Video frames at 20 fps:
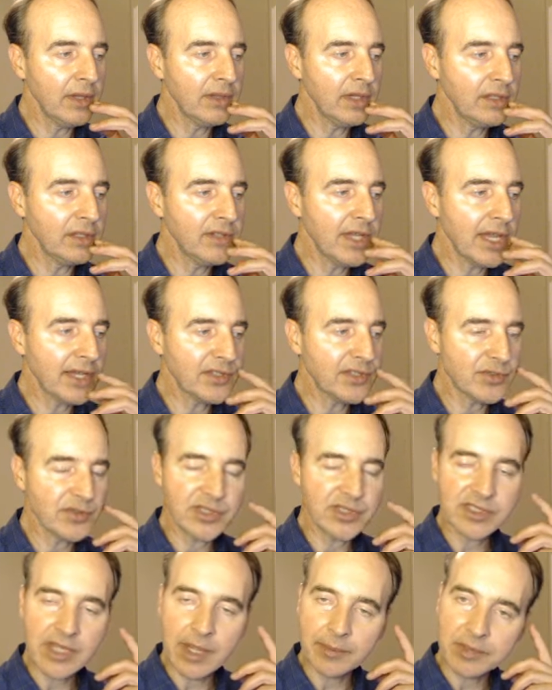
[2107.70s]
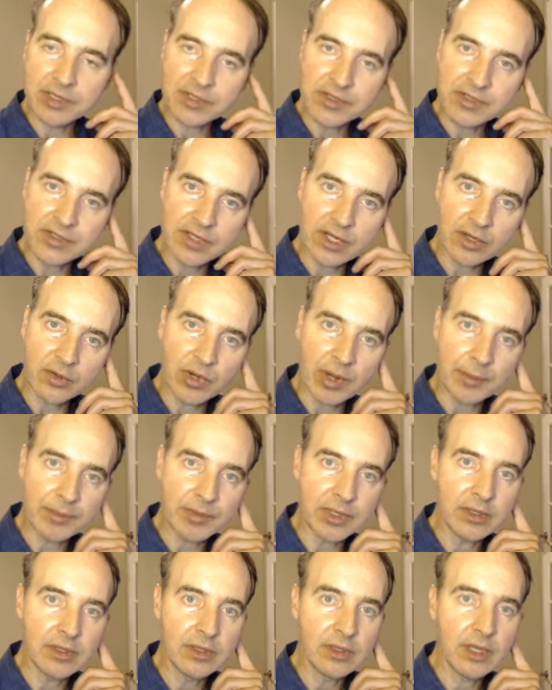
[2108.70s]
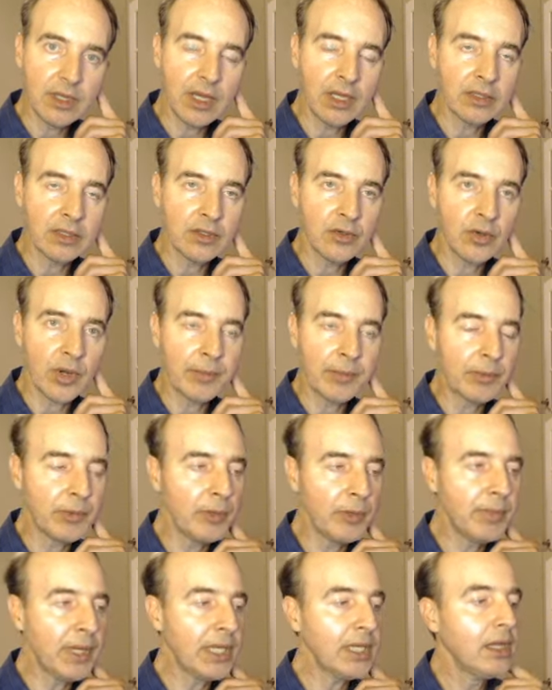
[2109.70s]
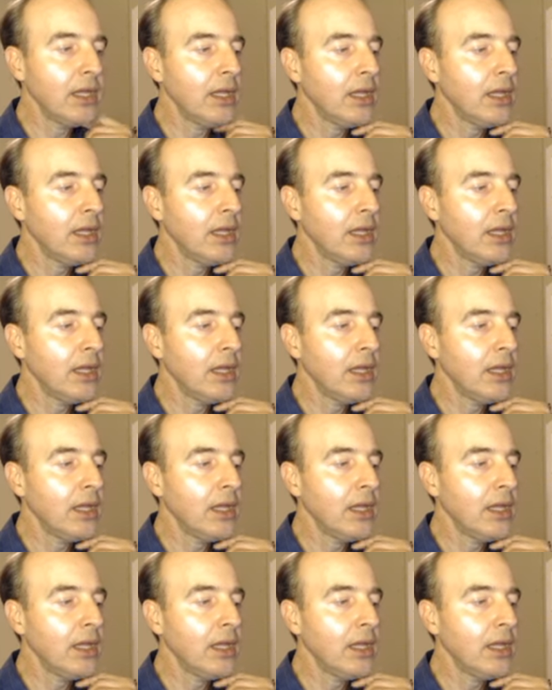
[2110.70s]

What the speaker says: the text of Septus is incorrupted, uncorruptible, but